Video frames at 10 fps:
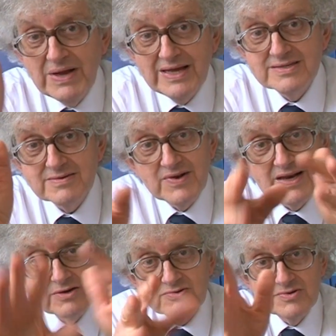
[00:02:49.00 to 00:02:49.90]
pairs of
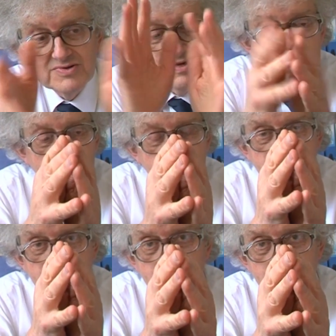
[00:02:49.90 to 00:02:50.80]
electrons in a
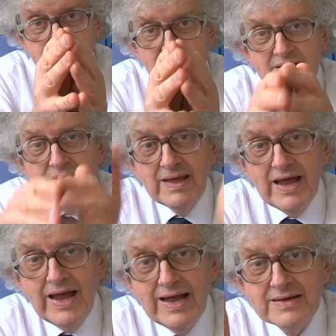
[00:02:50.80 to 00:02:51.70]
molecule,
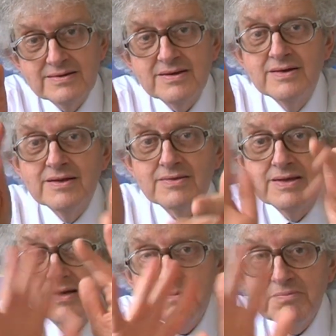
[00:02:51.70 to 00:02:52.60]
and the
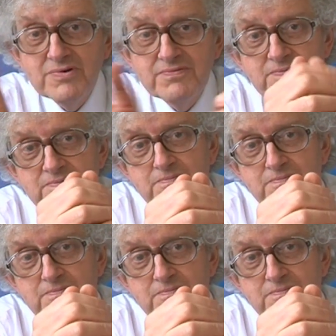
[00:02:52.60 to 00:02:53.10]
number of